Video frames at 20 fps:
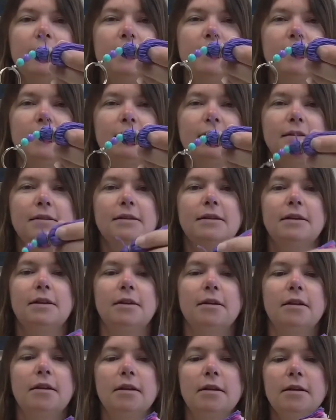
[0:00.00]
this
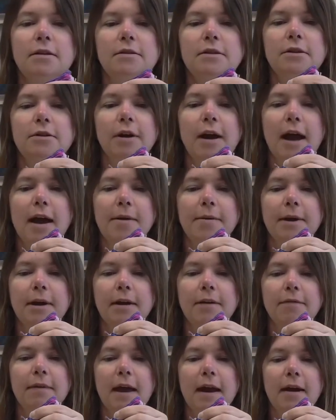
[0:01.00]
little guy, I'm gonna
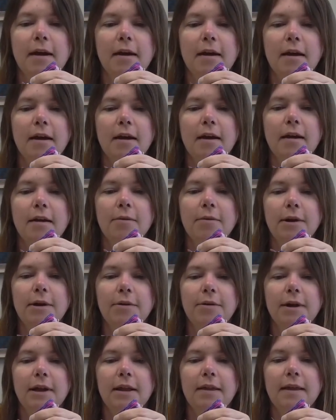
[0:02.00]
give that a cut. We
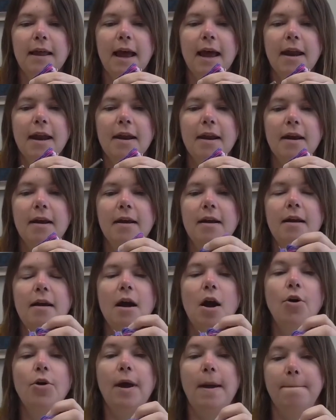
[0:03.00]
don't need that.
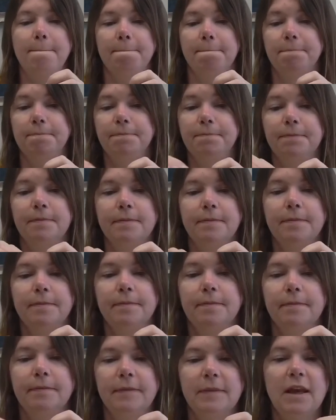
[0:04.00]
Okay,
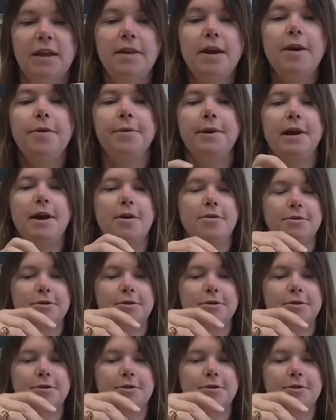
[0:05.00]
there we go. So